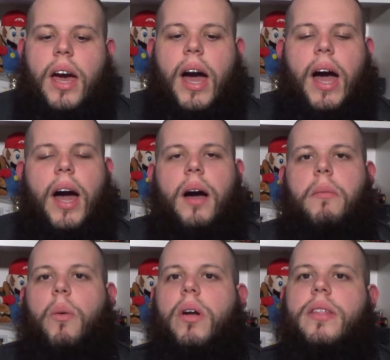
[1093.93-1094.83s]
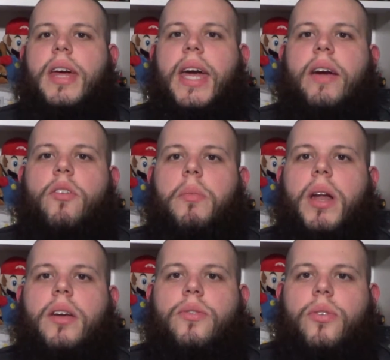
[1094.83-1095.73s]
I want to thank
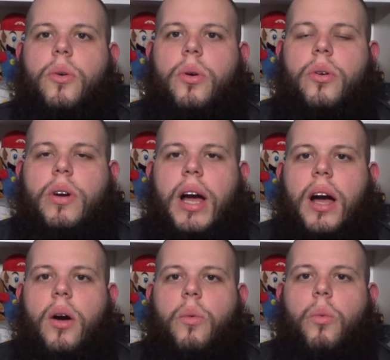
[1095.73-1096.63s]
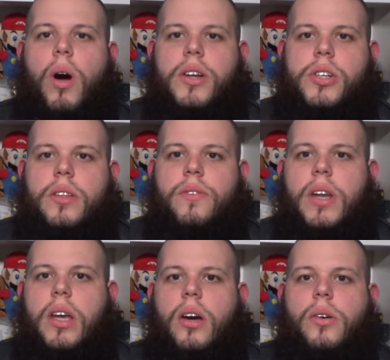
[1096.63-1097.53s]
everybody for watching the
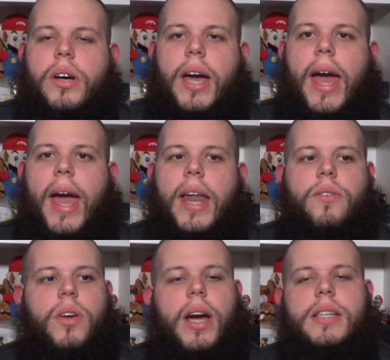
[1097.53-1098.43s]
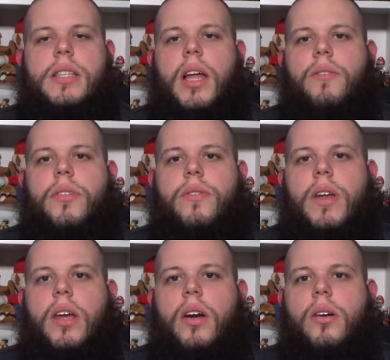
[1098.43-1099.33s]
video. And if you guys loved the
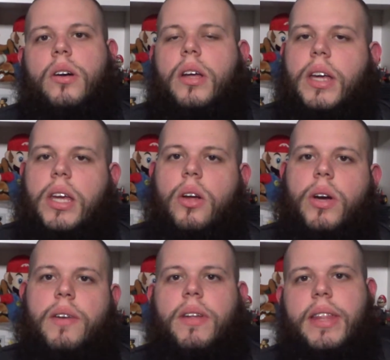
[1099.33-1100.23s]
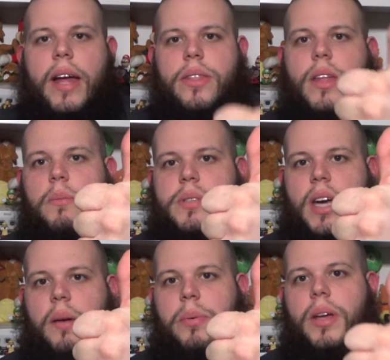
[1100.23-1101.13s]
video, give it that thumbs
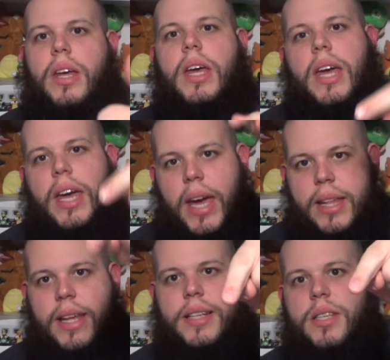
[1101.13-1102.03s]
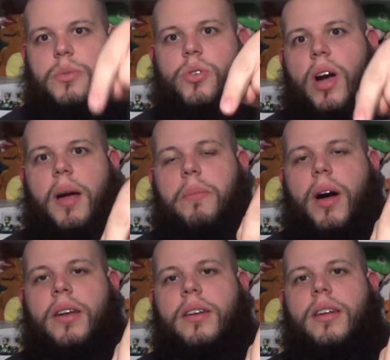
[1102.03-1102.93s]
up. Hit that subscribe
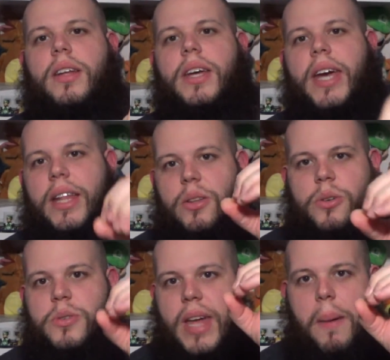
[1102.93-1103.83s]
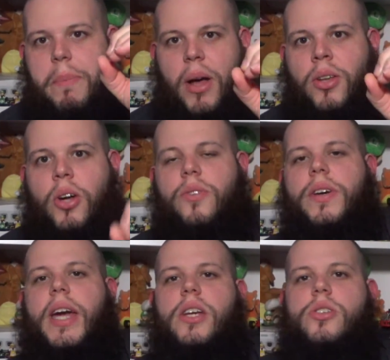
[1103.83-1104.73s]
button. Hit that bell
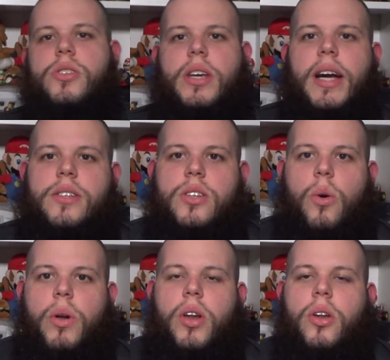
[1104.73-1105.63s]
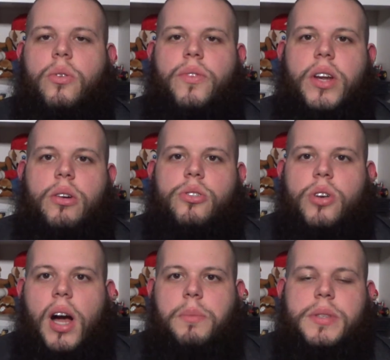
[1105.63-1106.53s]
notification so you guys know when a new video
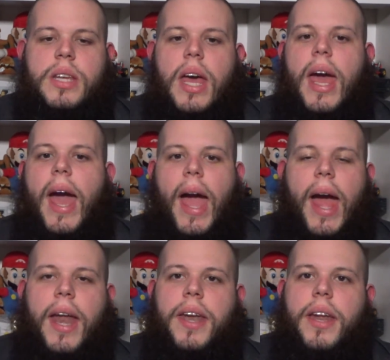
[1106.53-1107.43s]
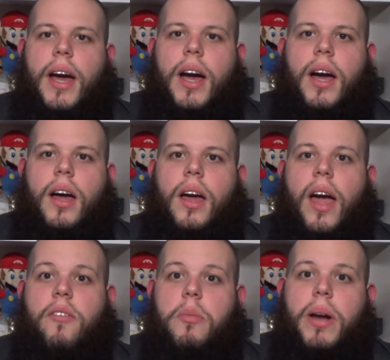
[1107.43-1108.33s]
drops. And
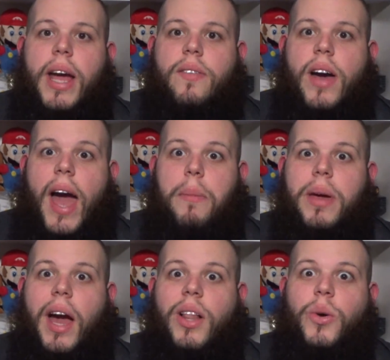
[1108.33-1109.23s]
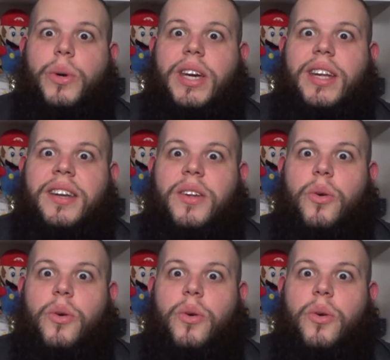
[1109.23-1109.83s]
everybody have a happy Halloween.